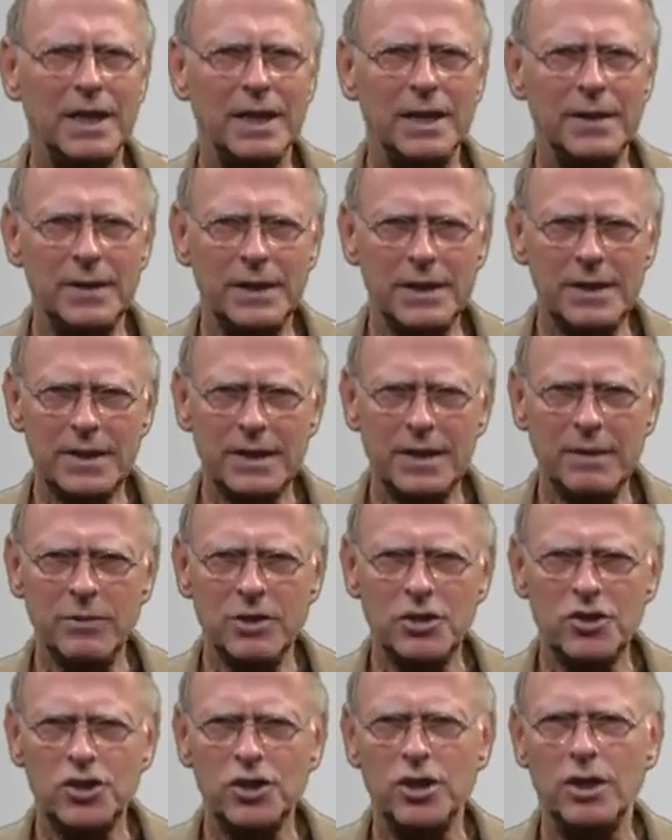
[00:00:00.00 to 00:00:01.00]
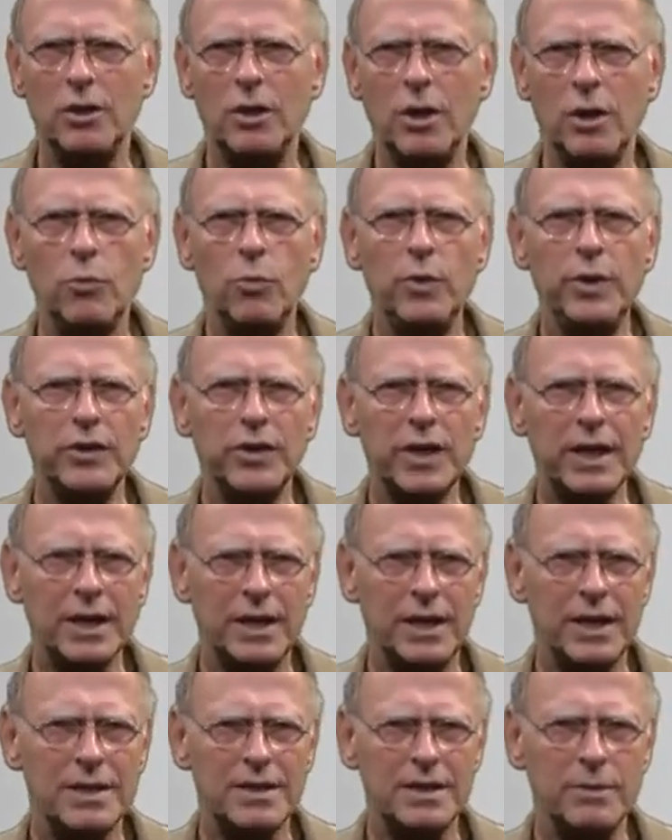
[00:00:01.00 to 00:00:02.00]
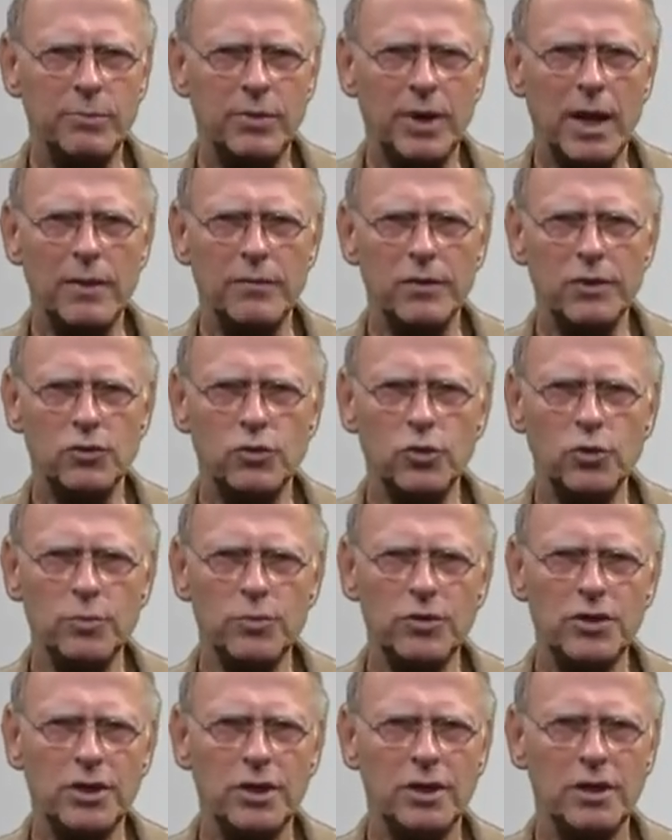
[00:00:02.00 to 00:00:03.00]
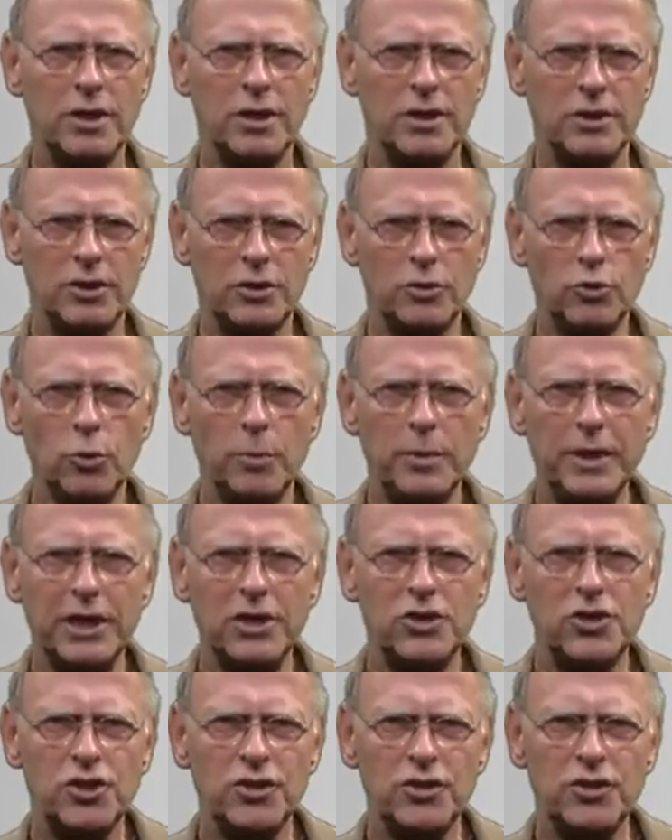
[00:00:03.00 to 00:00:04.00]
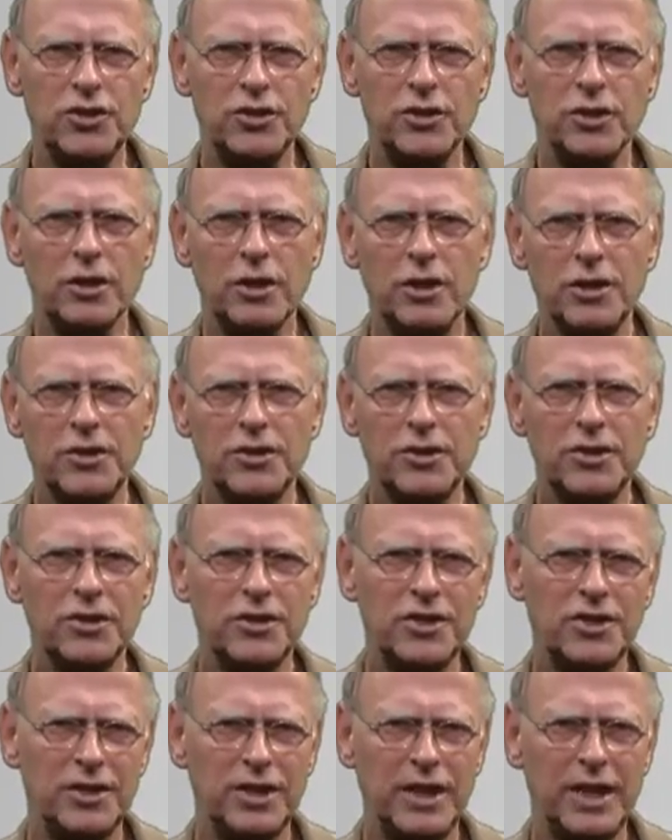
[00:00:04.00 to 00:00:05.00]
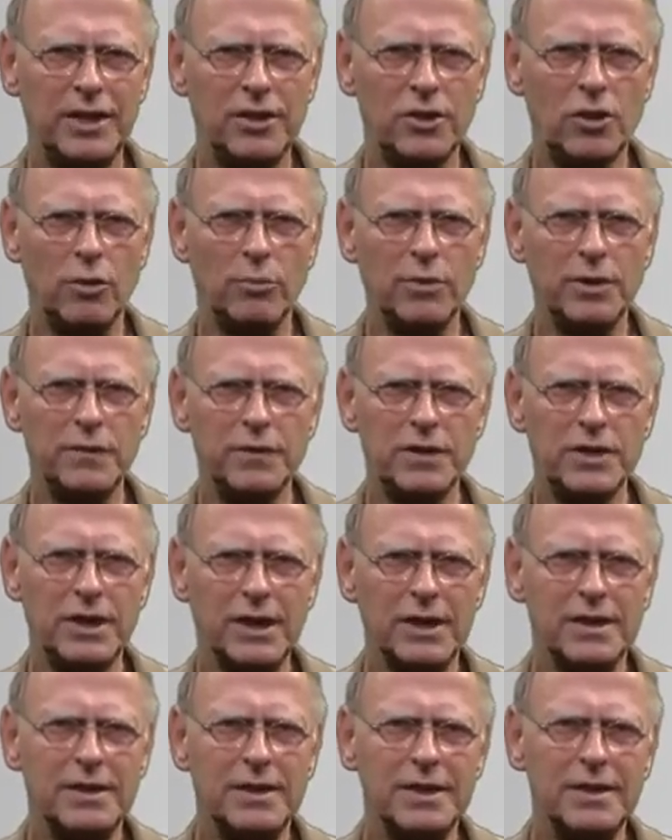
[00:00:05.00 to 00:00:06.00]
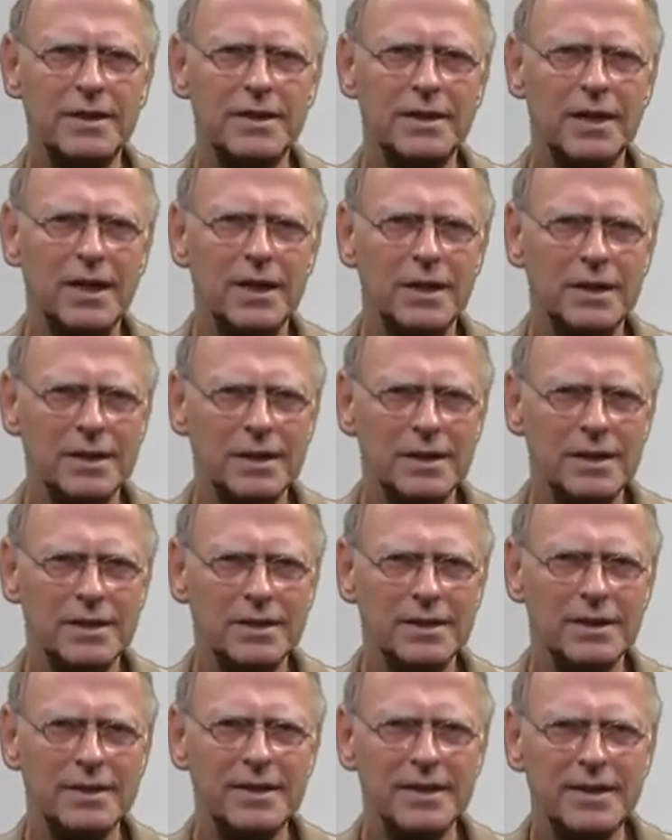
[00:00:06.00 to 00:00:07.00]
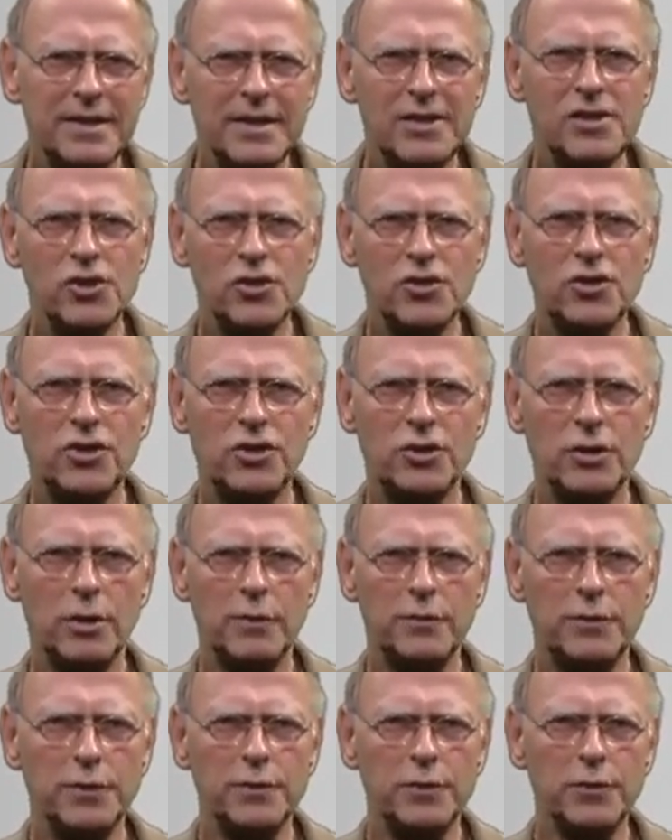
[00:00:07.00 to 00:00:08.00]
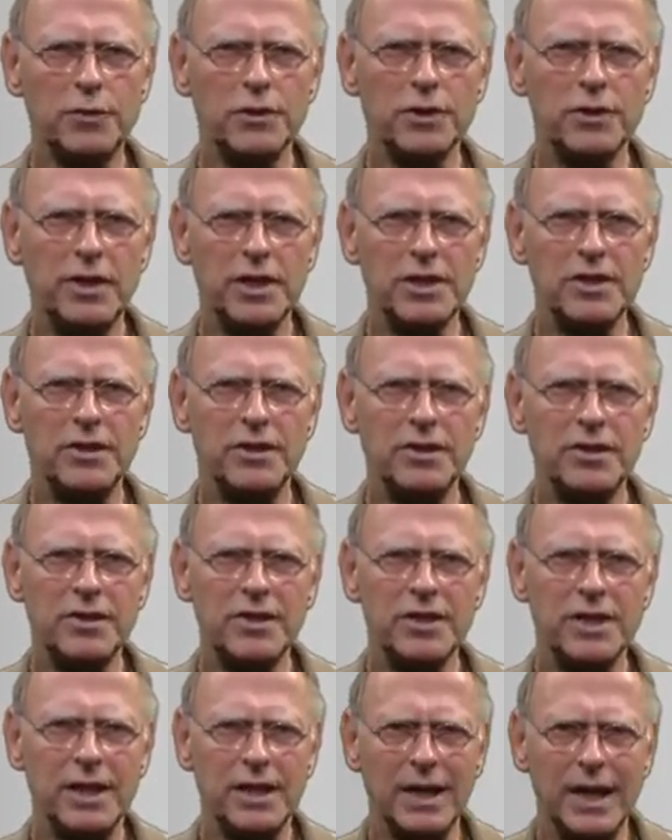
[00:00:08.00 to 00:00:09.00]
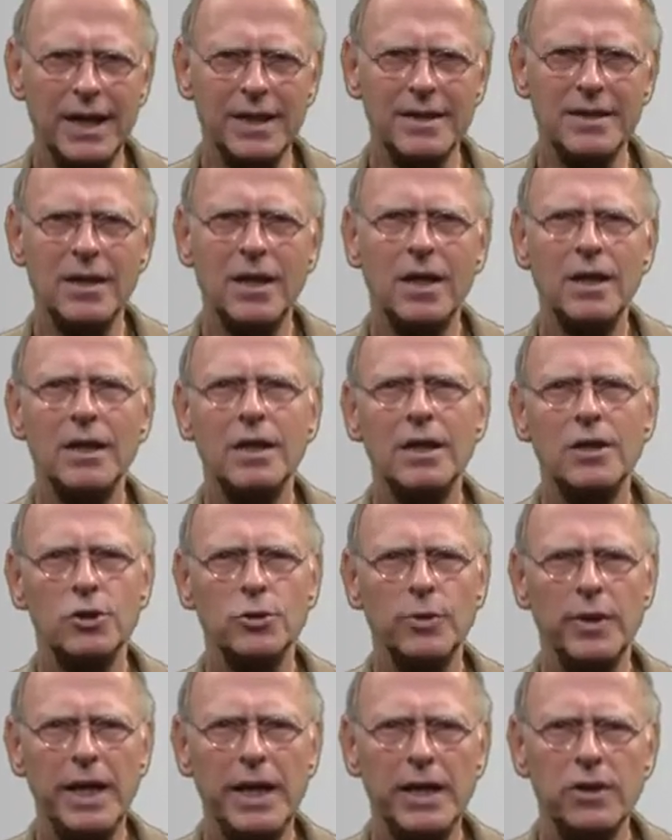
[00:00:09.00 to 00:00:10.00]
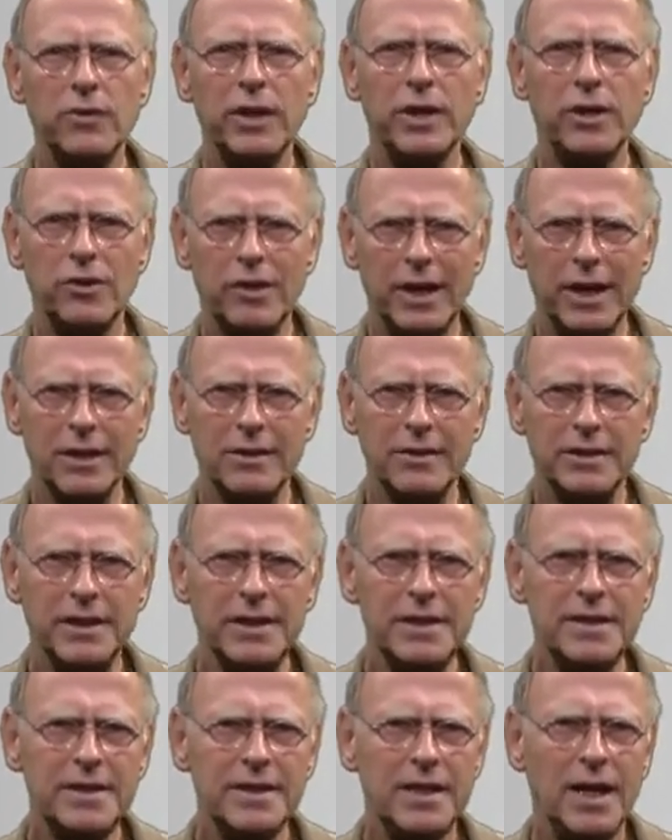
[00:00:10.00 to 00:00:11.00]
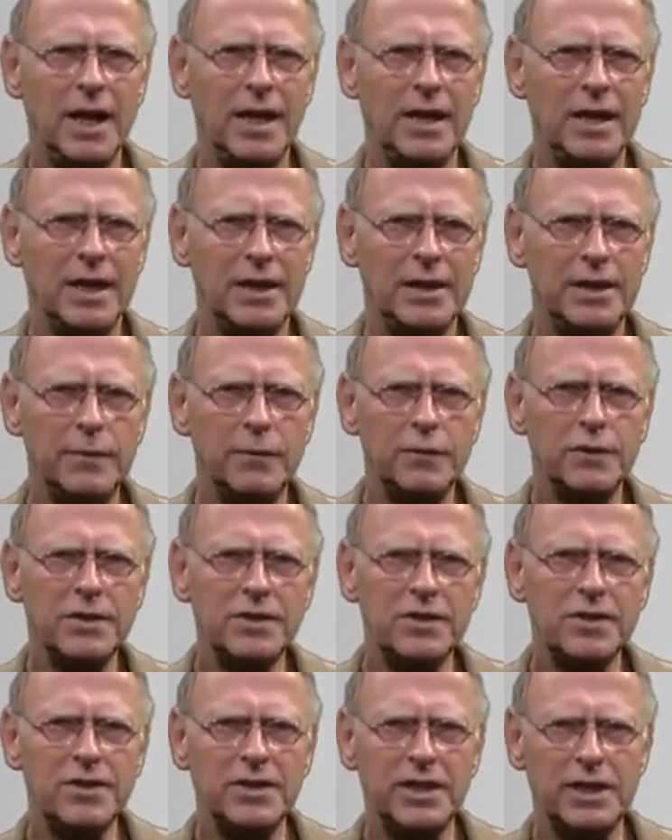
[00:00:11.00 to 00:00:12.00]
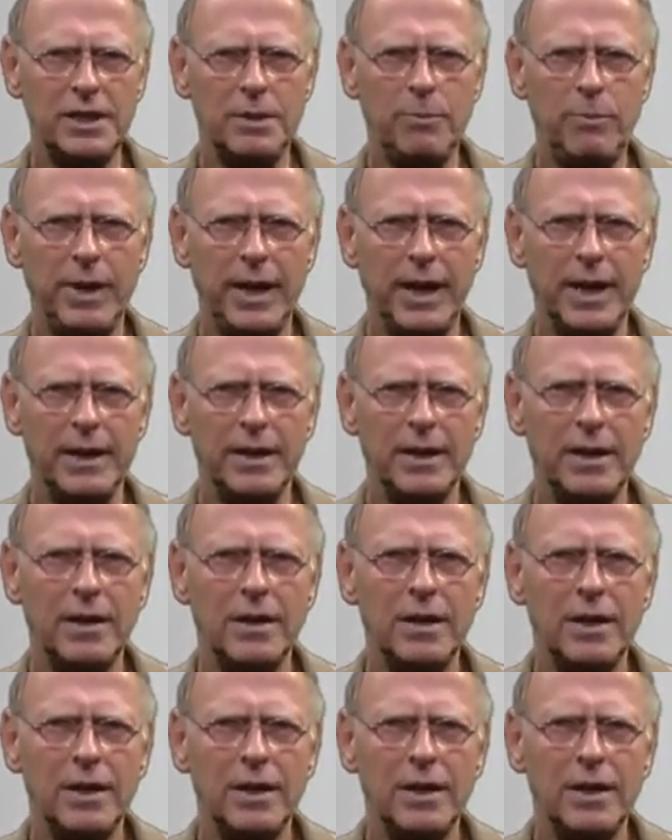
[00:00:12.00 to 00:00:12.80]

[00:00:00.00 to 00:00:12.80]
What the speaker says: In this image, we recognize the private rooms, the group kitchens, the clusters and the common facilities. The decisions of the future residents had led to irregularities and differences in the plan.